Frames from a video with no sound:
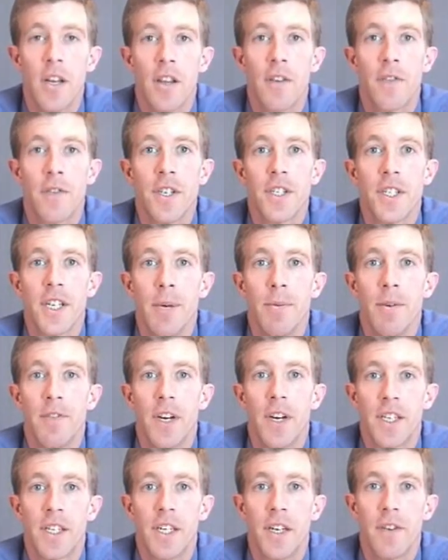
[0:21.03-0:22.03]
The first type of
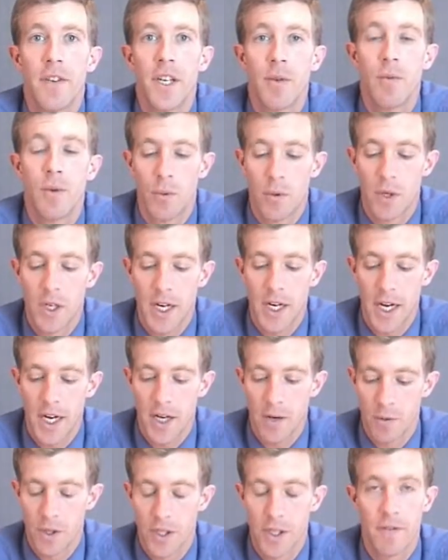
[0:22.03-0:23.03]
activity we'll work
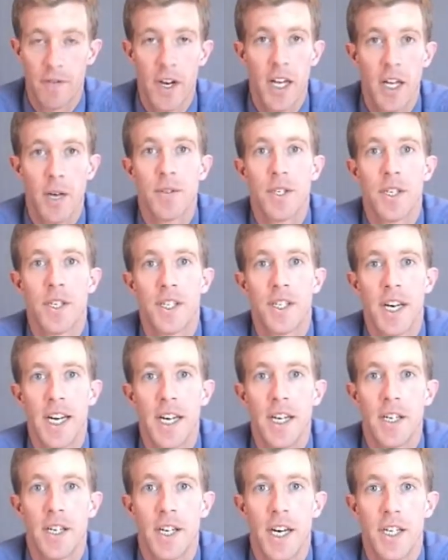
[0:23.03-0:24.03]
on will develop
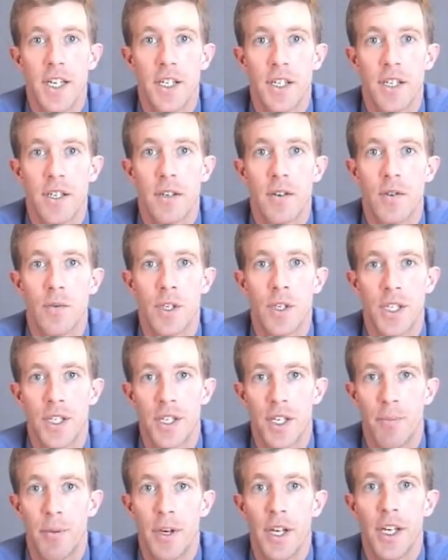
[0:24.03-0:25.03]
sustained attention, which
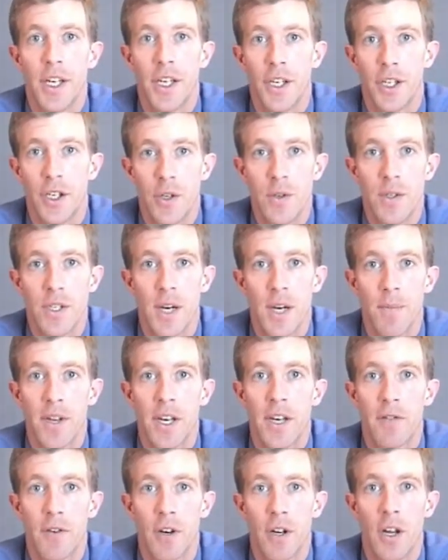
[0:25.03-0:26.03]
is the ability to do
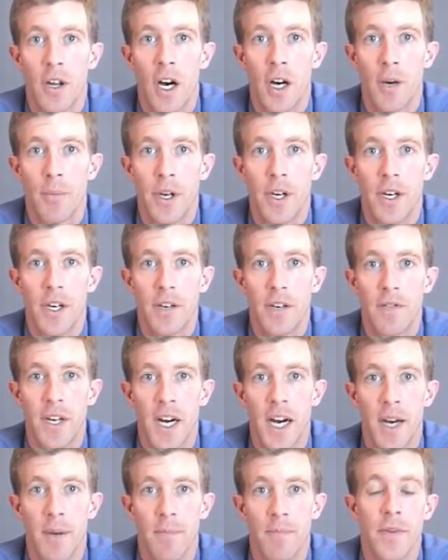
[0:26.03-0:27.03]
something for a long period of
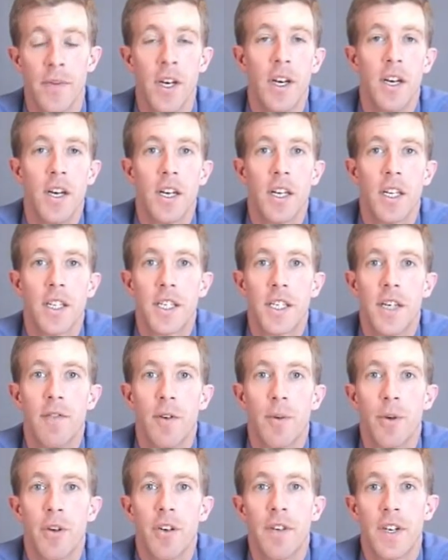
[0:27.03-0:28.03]
time. Let's give
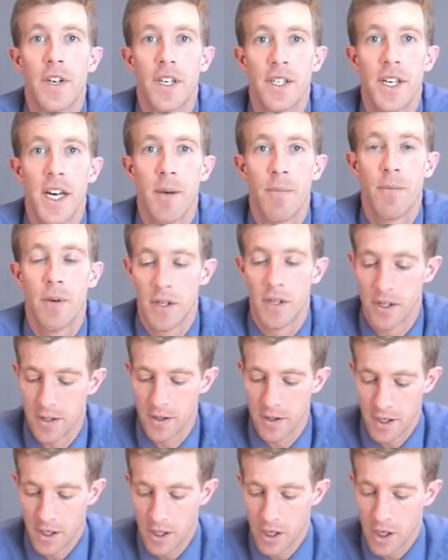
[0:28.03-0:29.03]
a brief example.
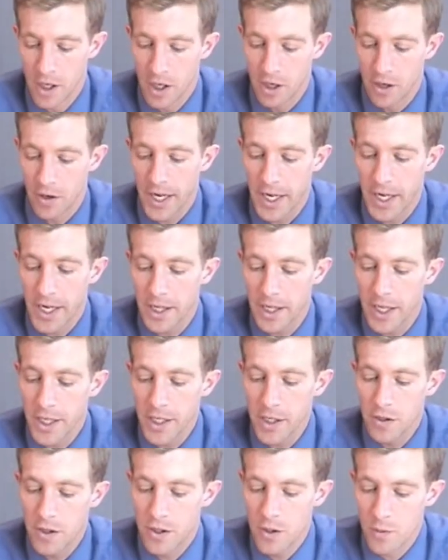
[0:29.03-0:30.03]
Greg, I'd
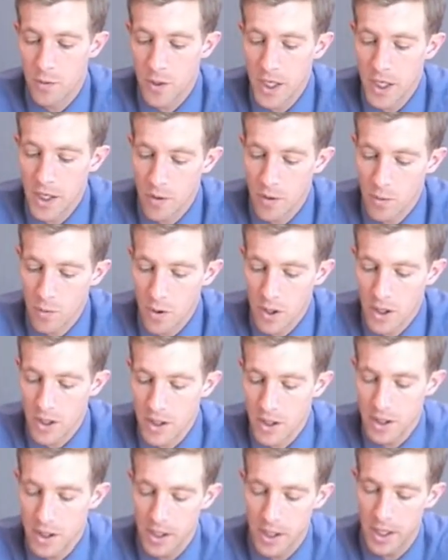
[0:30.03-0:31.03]
like you to read the
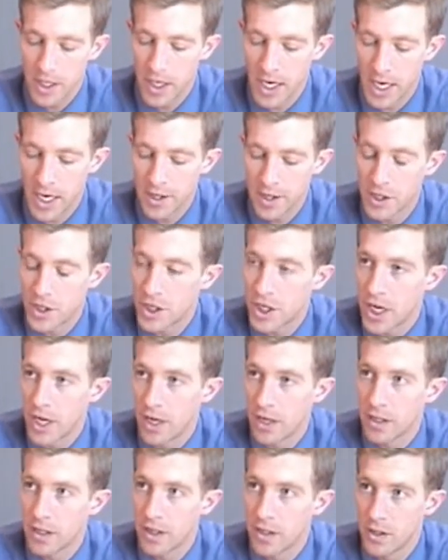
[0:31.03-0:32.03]
words on the
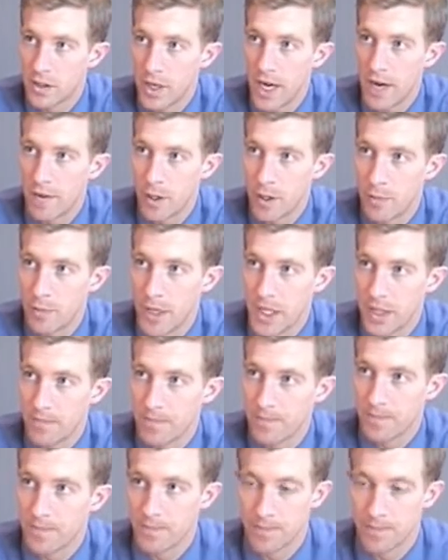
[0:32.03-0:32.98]
chart to every beat.